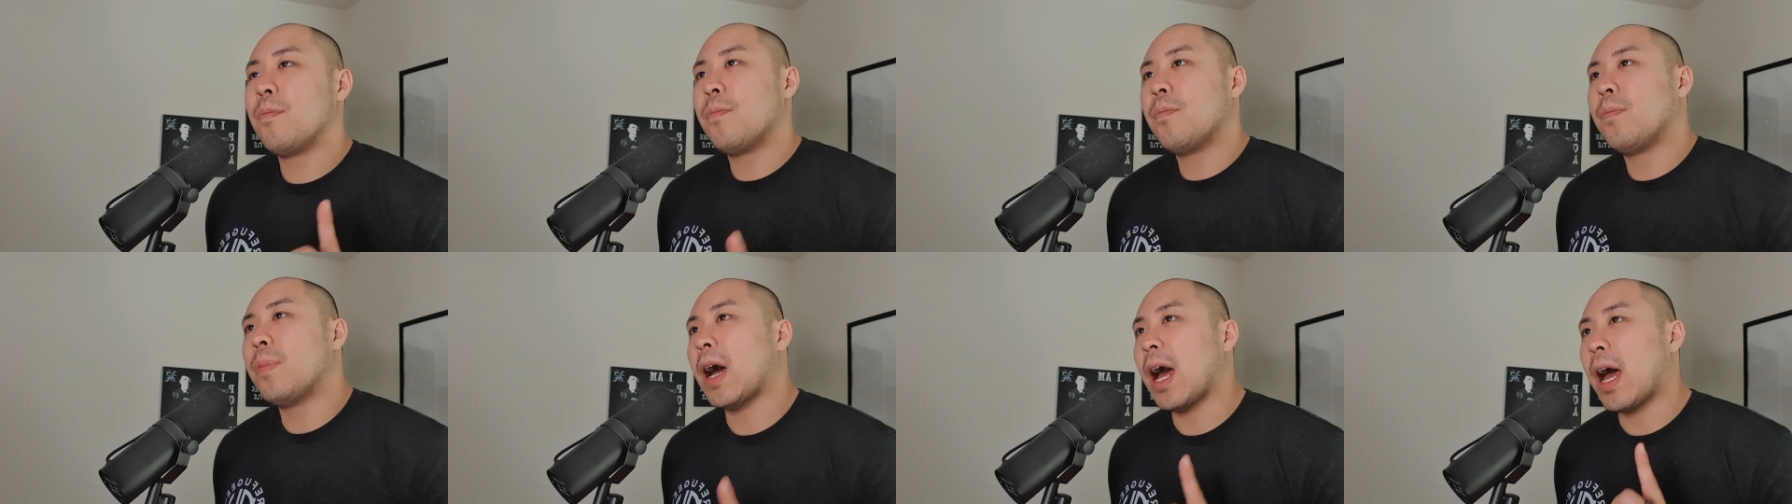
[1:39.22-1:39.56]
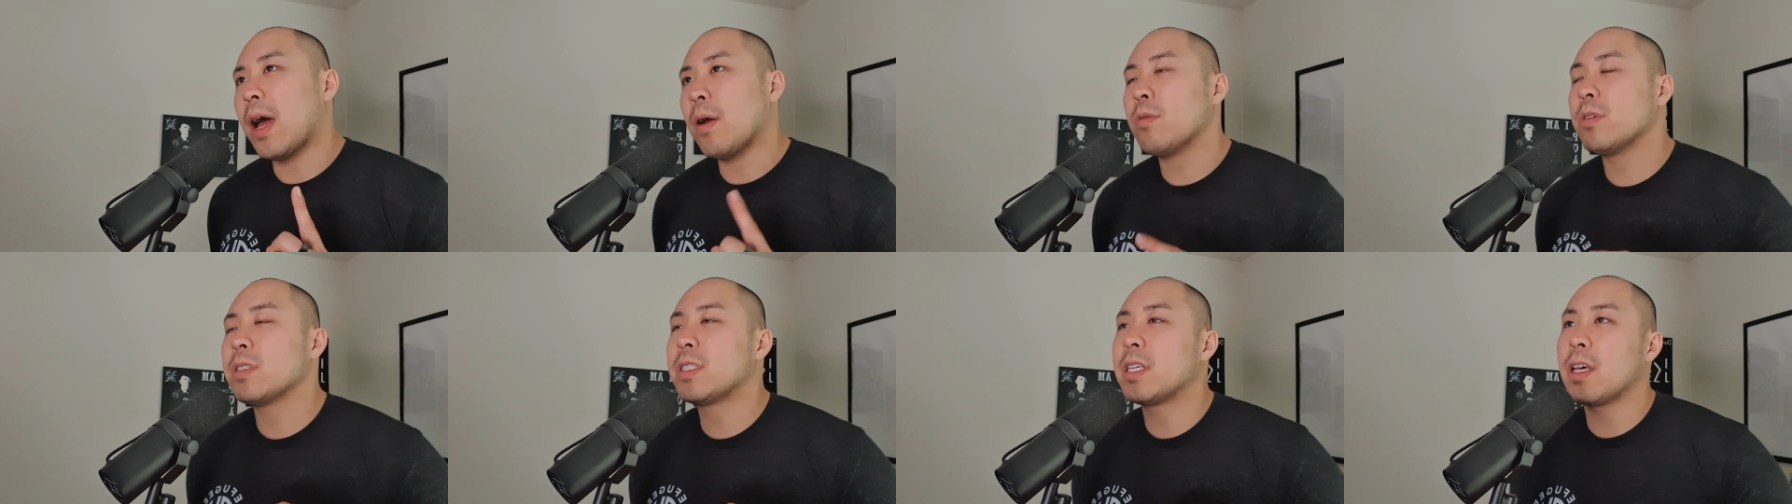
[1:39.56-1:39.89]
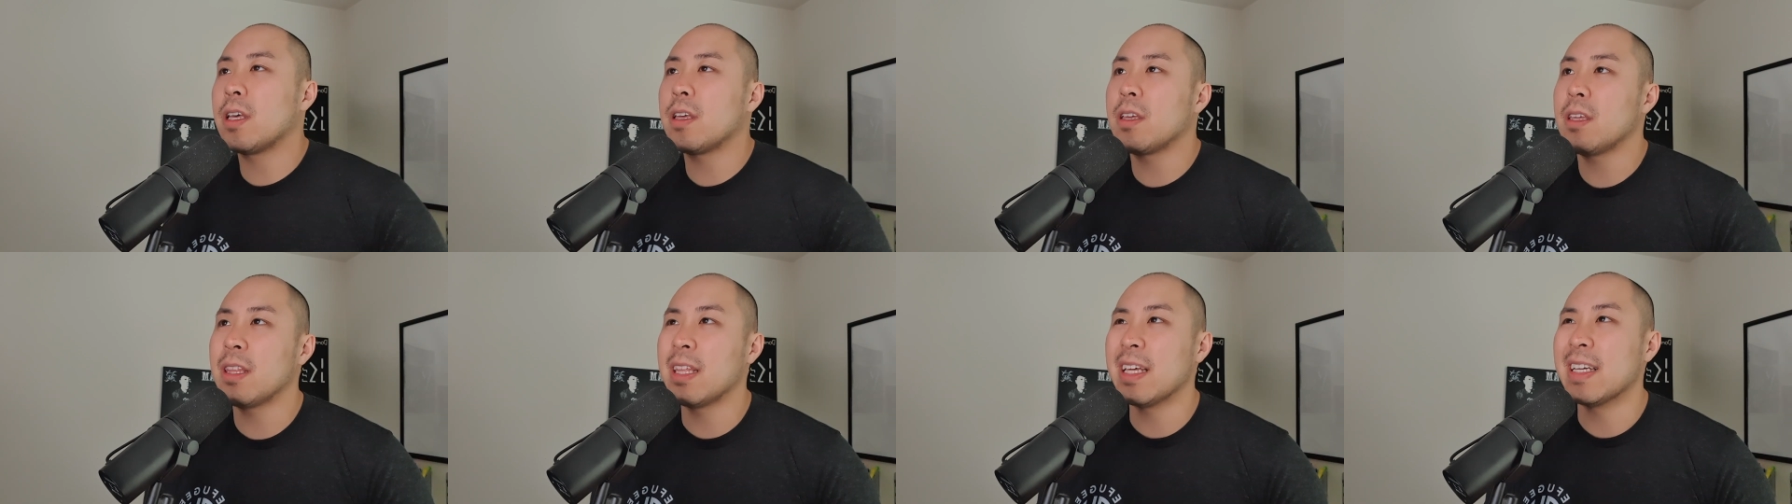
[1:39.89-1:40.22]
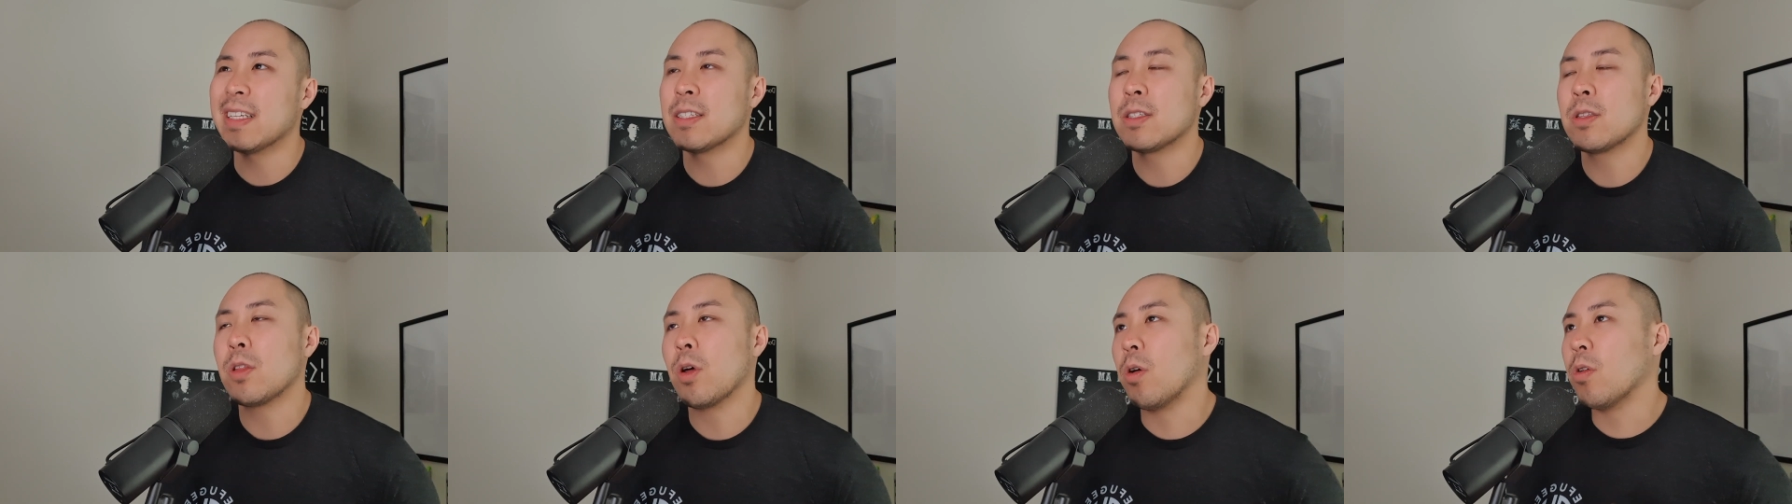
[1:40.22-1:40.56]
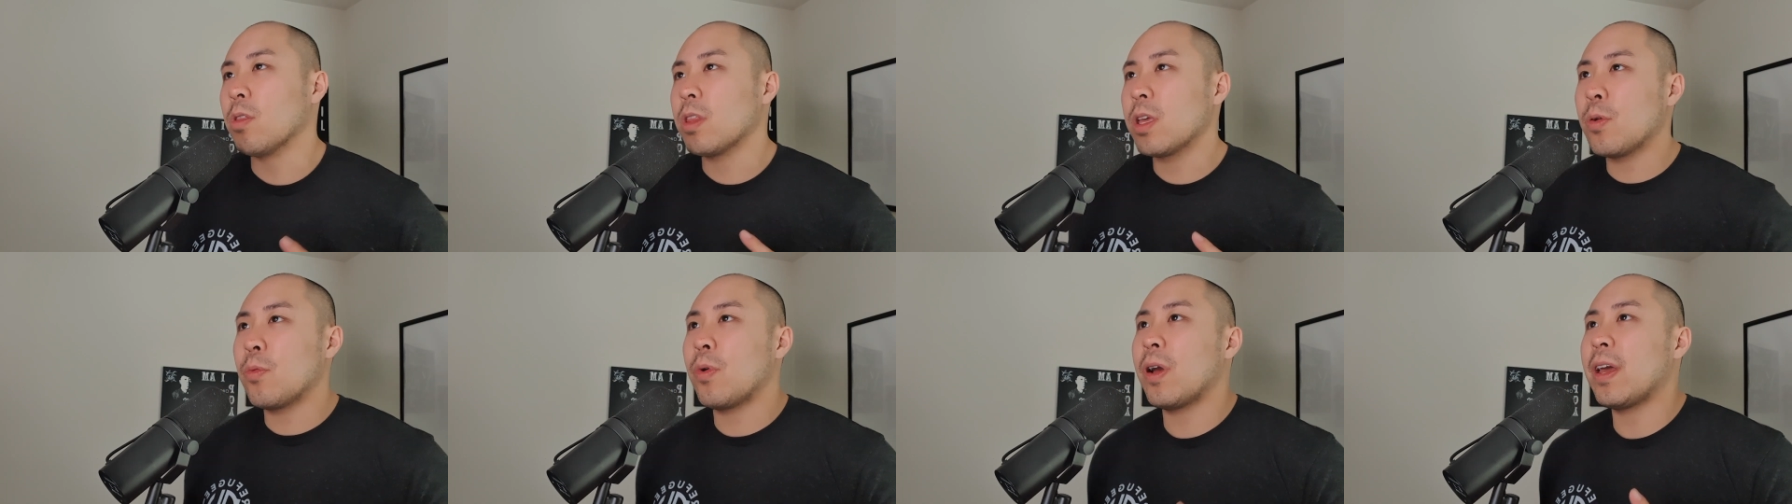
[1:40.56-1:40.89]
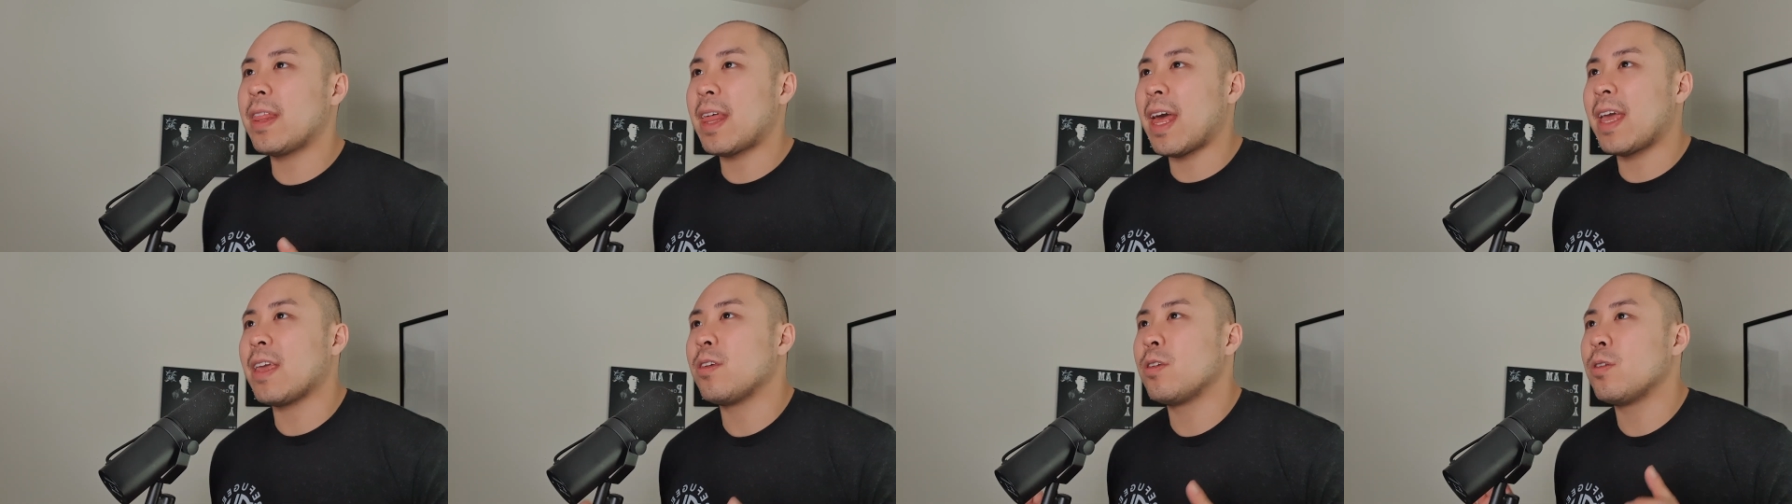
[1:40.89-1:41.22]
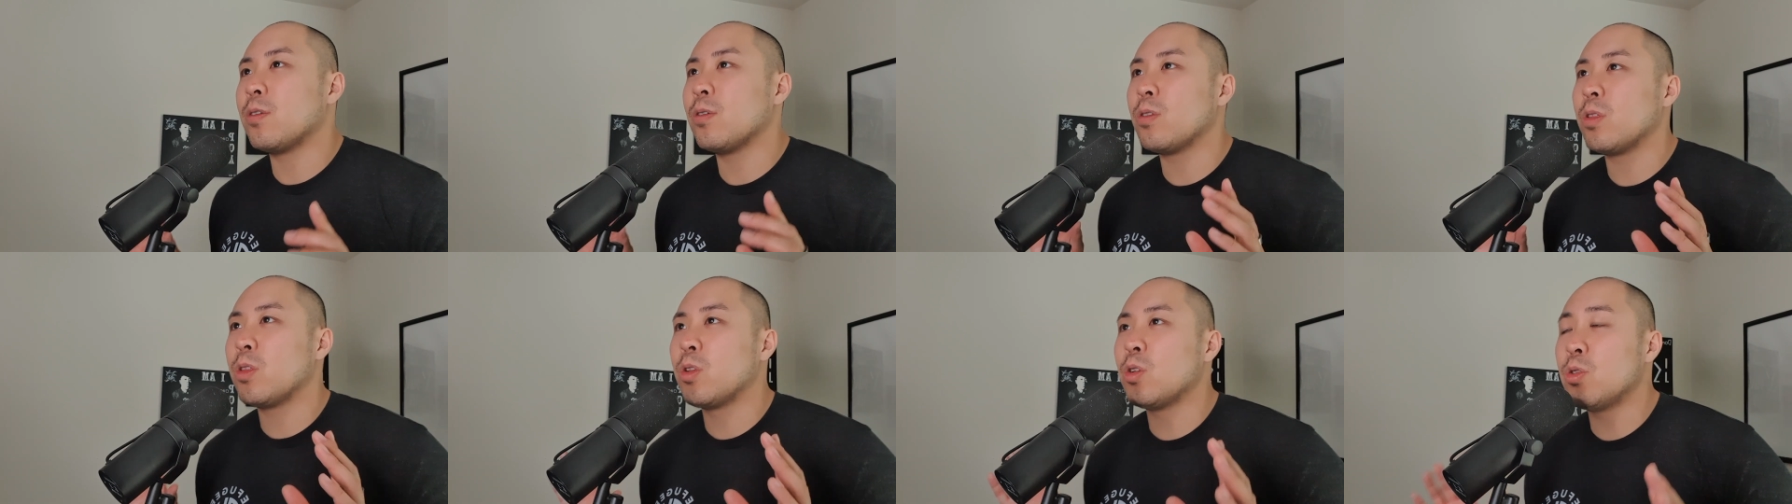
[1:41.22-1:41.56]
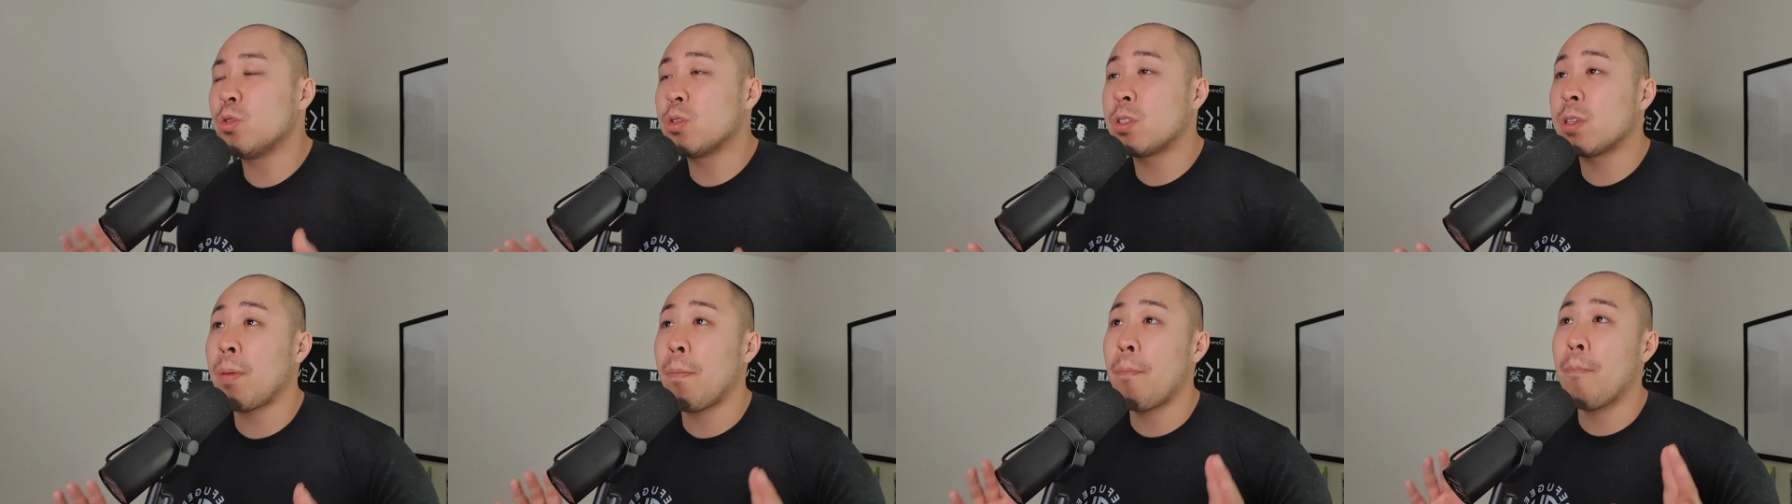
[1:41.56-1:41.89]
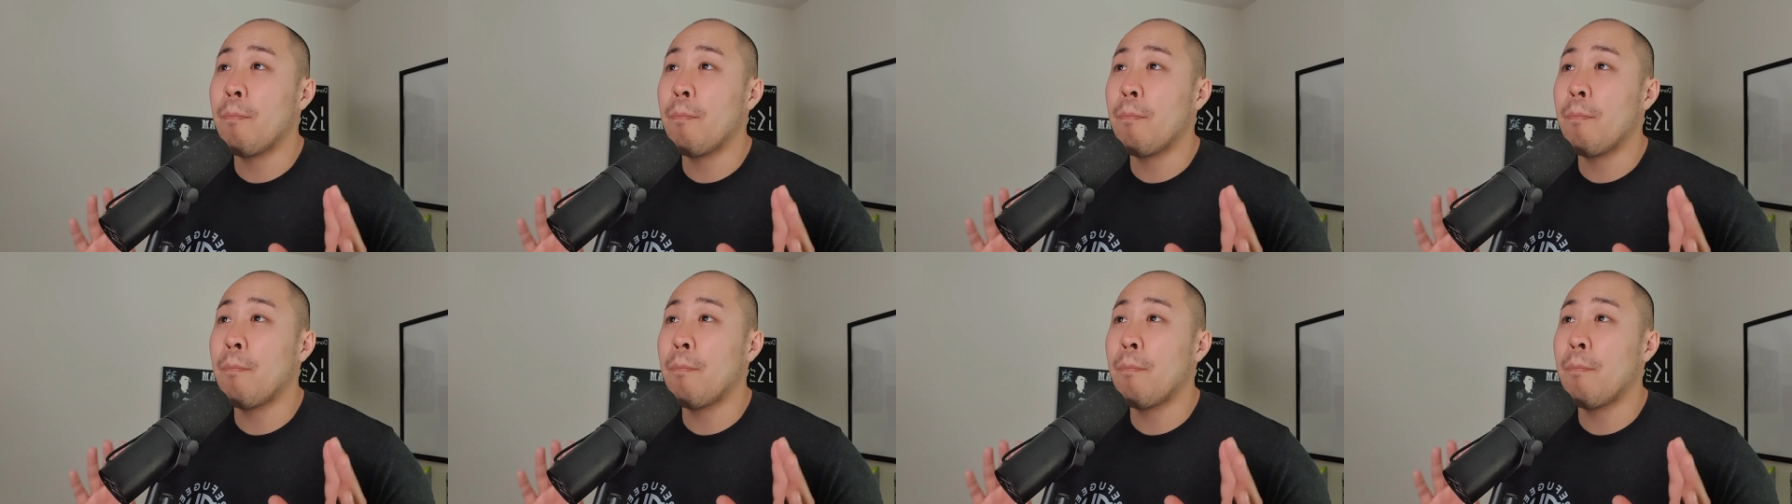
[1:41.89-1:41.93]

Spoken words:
But I will tell you this, the only way that you lose